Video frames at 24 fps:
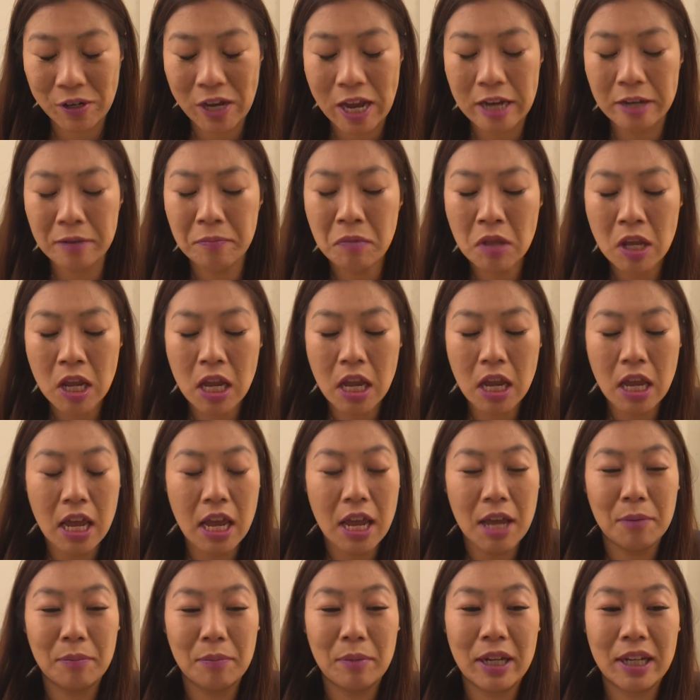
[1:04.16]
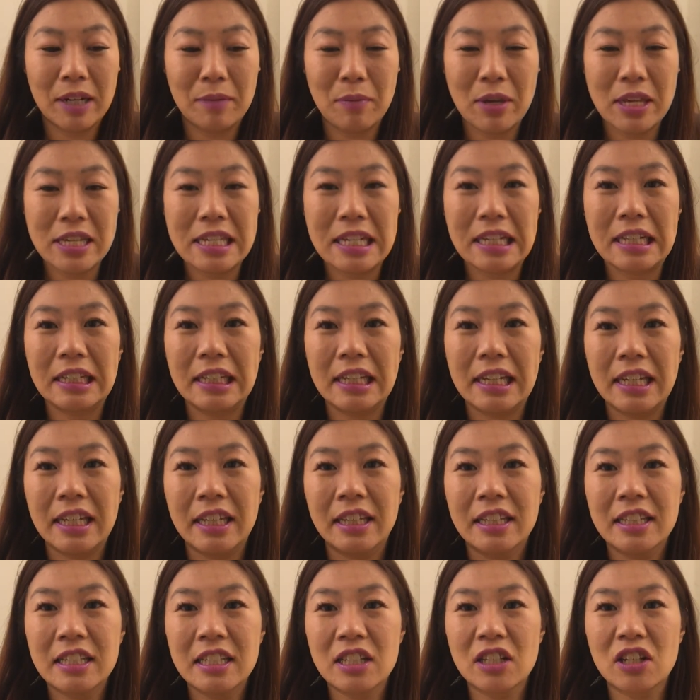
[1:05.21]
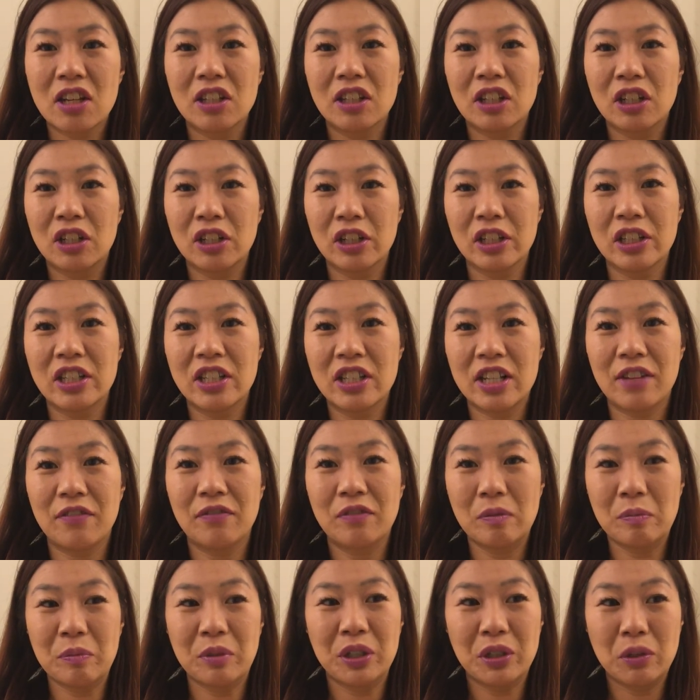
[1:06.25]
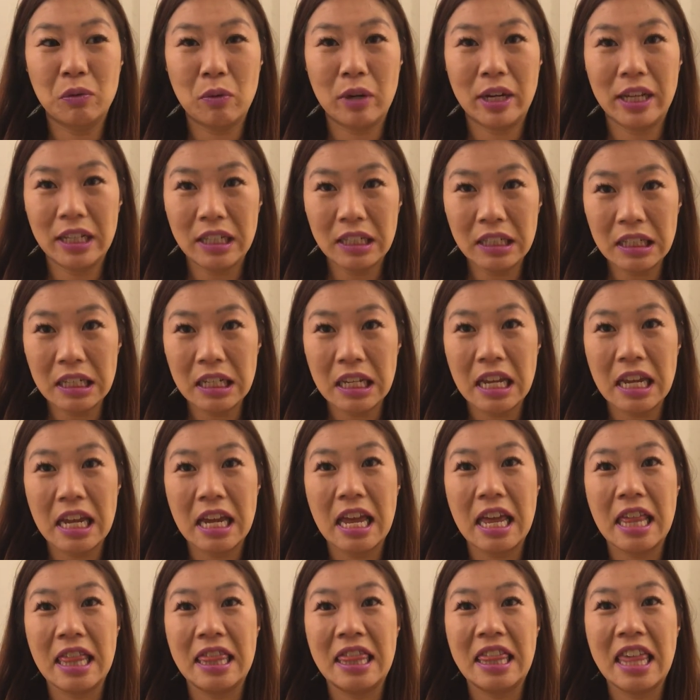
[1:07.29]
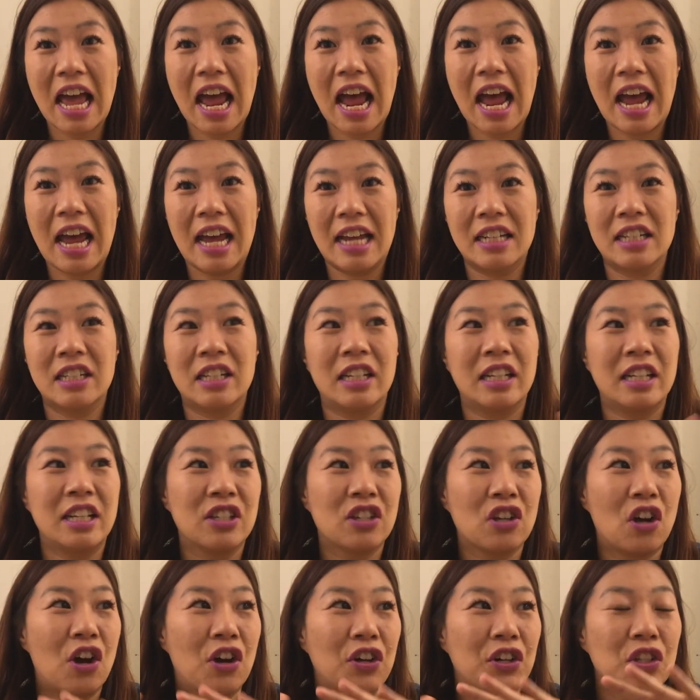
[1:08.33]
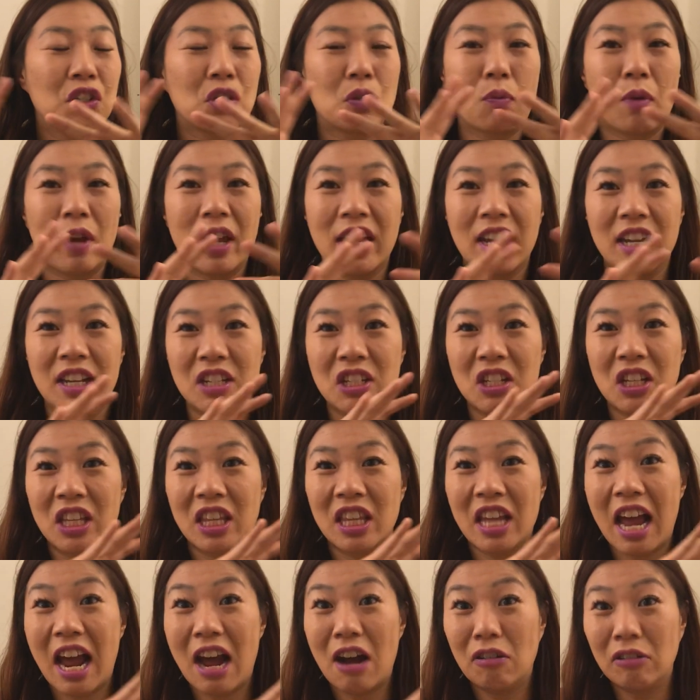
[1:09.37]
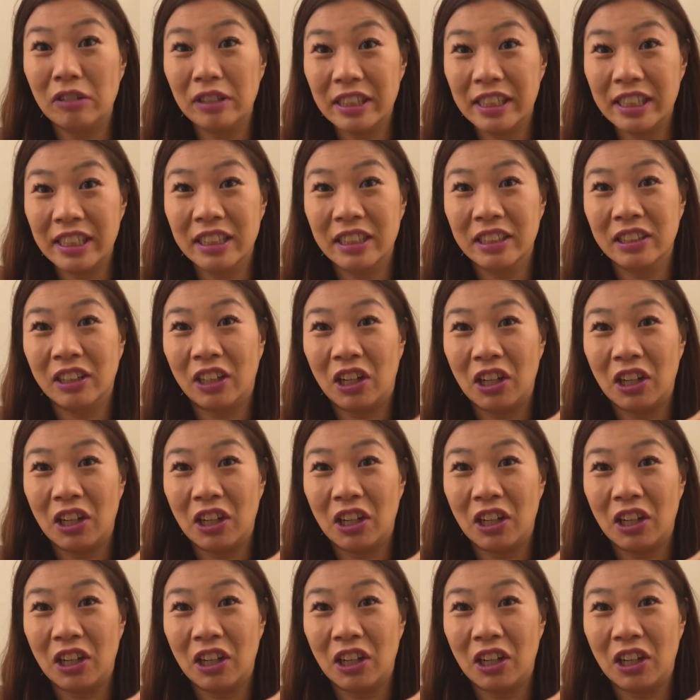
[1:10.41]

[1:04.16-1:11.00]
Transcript: again. But basically, this is all the good stuff from Goodwill that is on its way to the outlet,